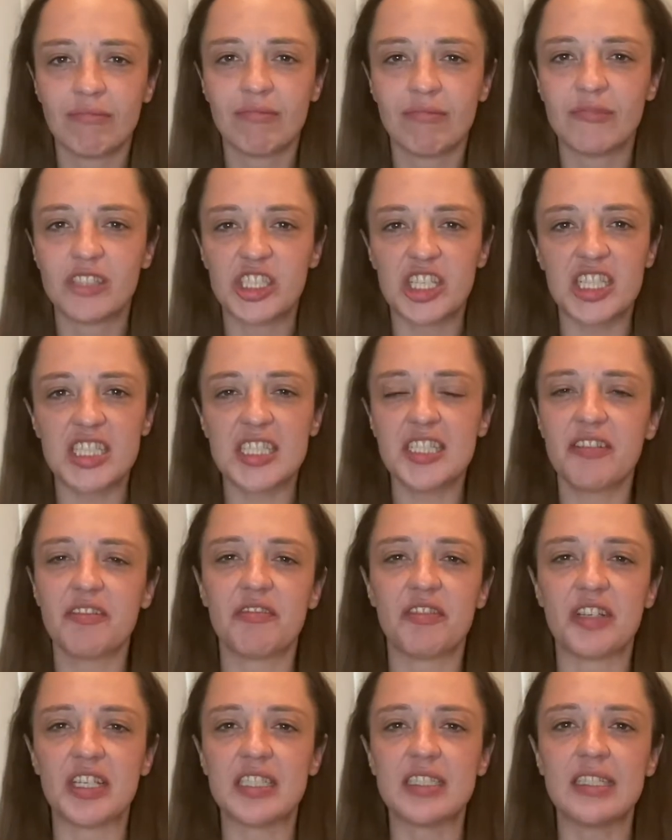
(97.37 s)
just to
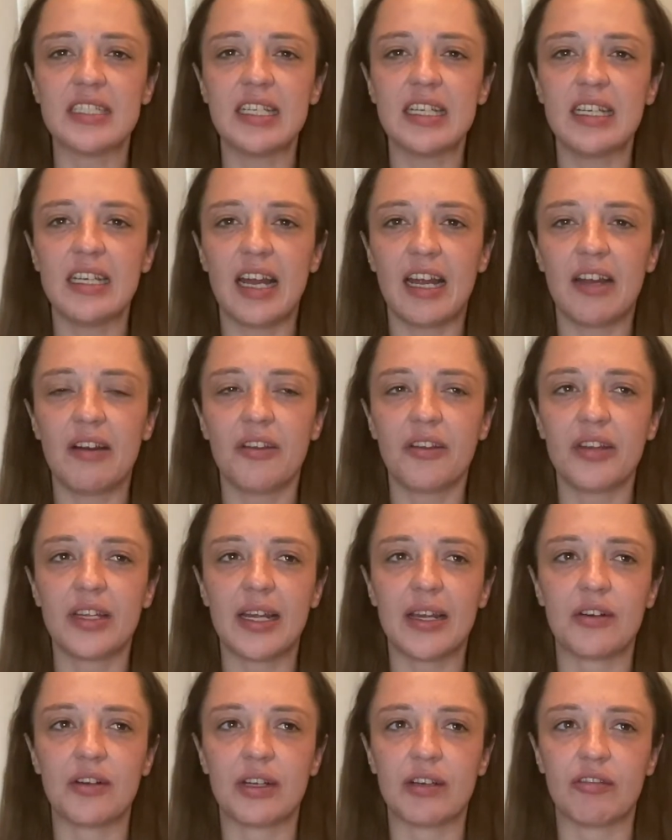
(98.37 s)
visit. I don't think
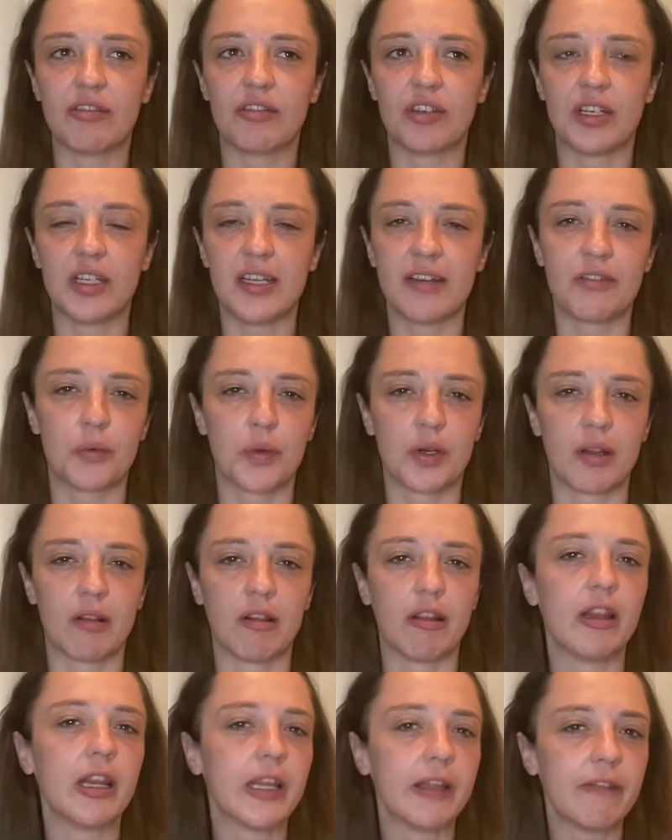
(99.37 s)
I'd really ever want
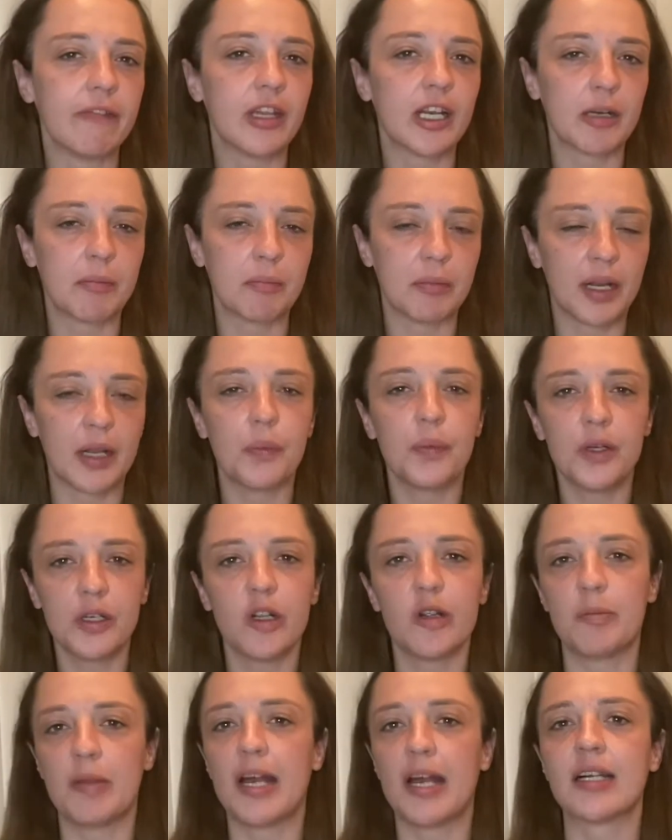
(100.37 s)
to live there, but I would
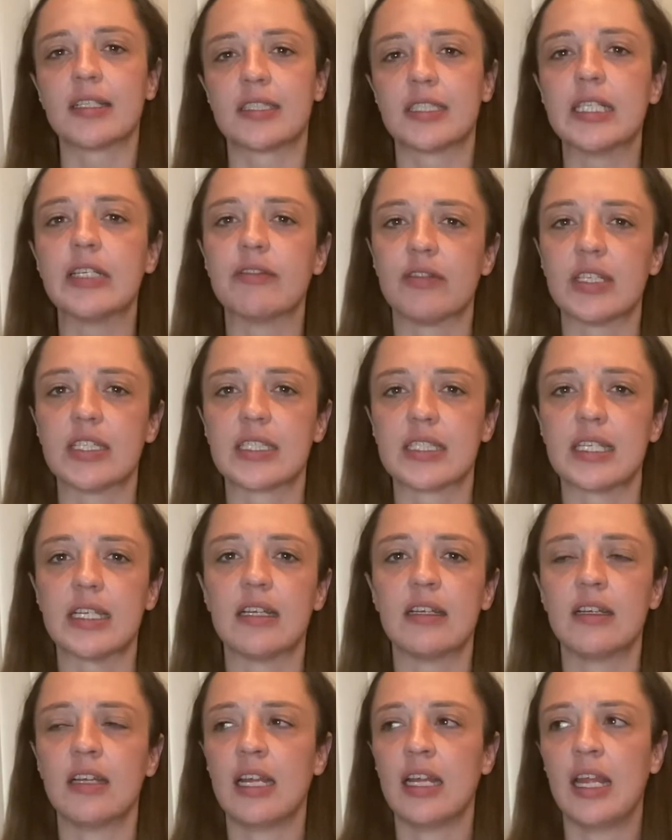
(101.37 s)
go back to visit.
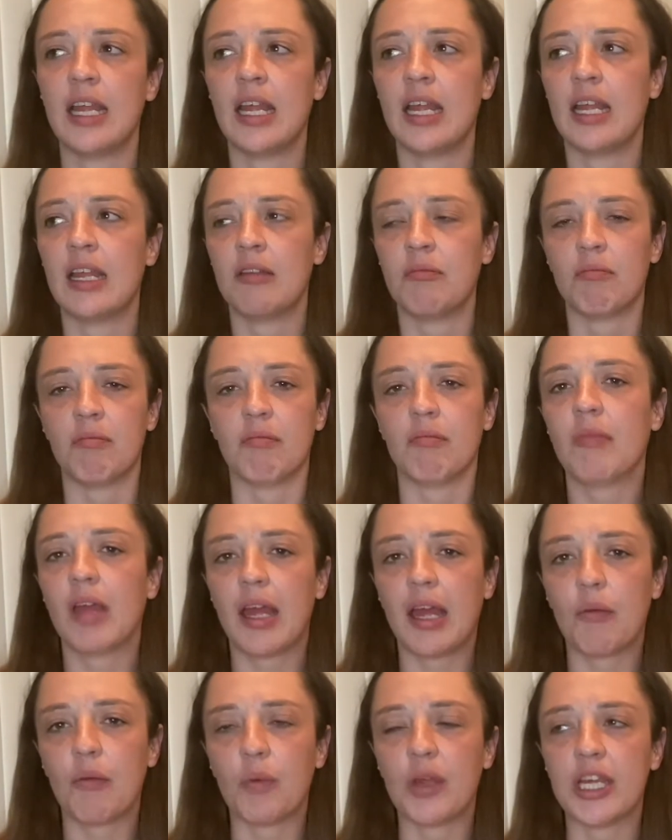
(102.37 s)

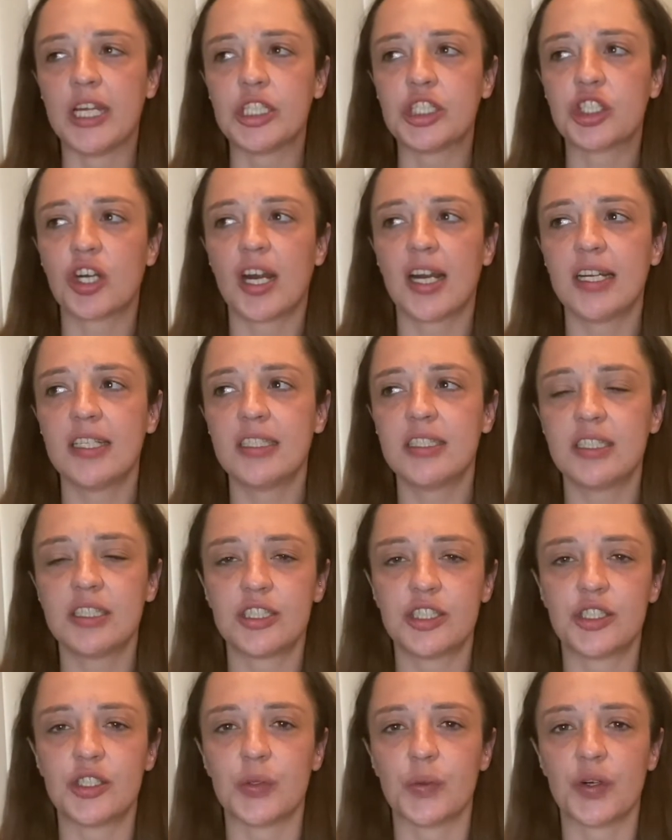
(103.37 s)
We tried to
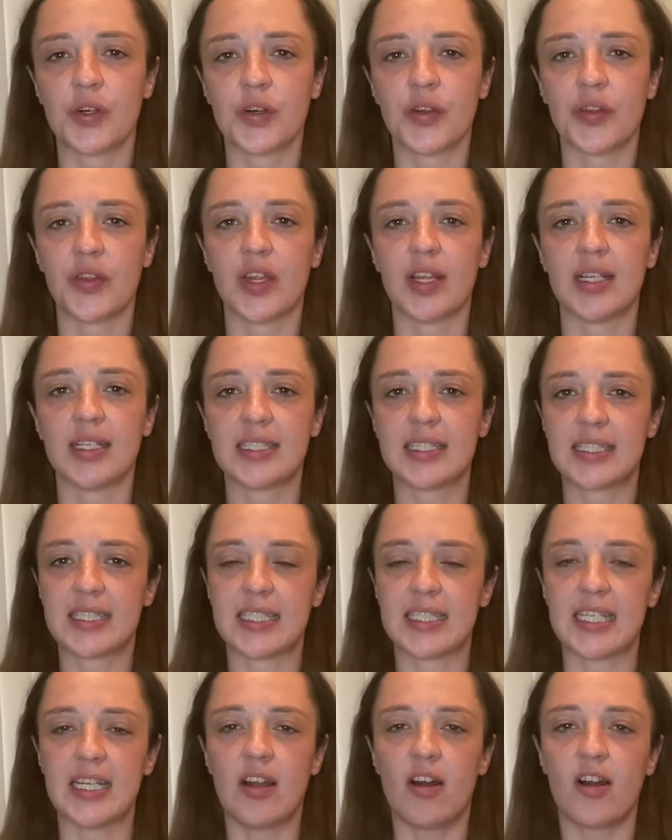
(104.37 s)
tour the
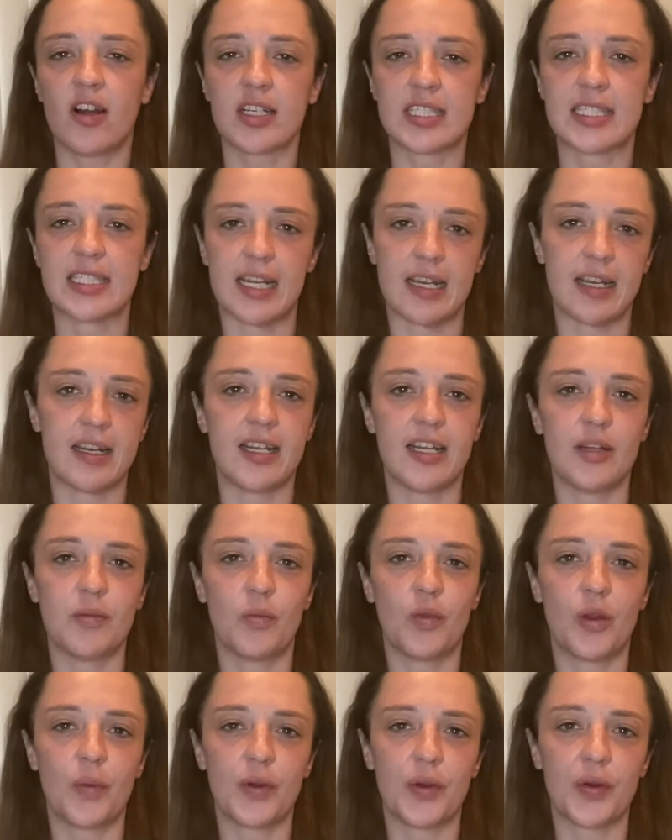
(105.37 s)
Seahawks Stadium
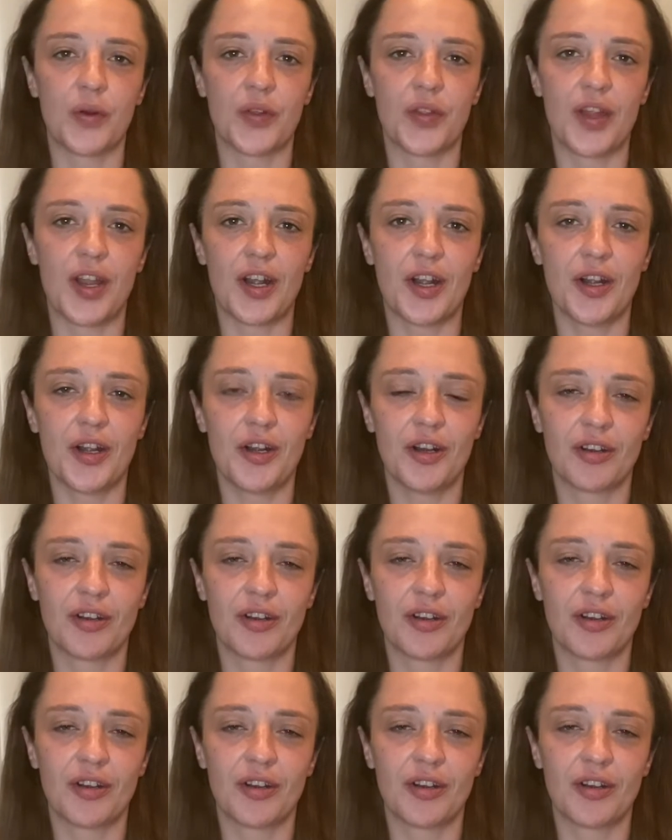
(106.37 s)
while we were there.